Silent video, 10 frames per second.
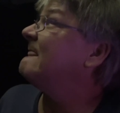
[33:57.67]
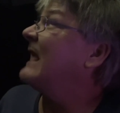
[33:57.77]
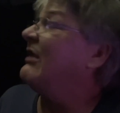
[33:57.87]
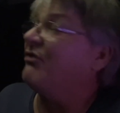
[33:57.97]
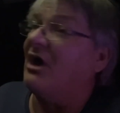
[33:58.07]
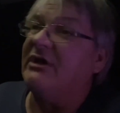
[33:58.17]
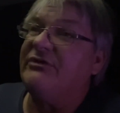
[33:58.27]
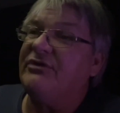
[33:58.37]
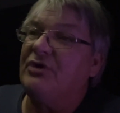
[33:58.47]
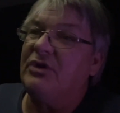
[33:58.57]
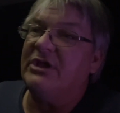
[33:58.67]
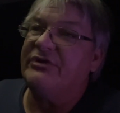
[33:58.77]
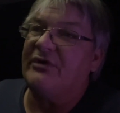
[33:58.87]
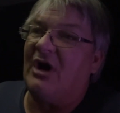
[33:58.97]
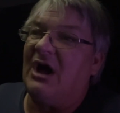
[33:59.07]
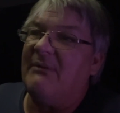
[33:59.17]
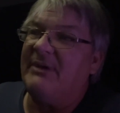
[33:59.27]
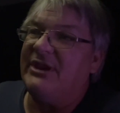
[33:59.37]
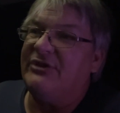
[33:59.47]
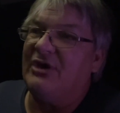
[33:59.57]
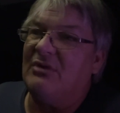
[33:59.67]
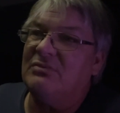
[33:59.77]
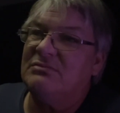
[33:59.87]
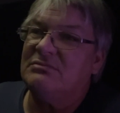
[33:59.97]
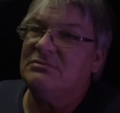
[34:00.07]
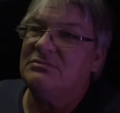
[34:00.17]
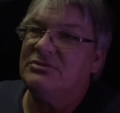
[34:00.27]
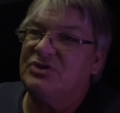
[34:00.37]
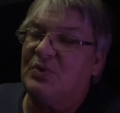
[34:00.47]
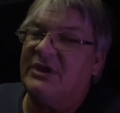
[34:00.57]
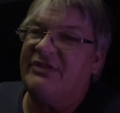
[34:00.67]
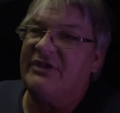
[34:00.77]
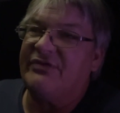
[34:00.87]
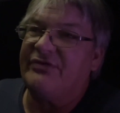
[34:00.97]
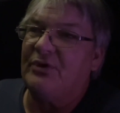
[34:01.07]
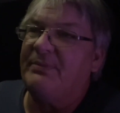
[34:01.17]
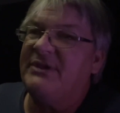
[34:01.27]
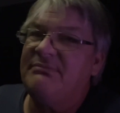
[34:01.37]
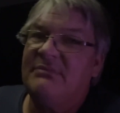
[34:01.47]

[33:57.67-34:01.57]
As long as you do your job and you don't do anything stupid.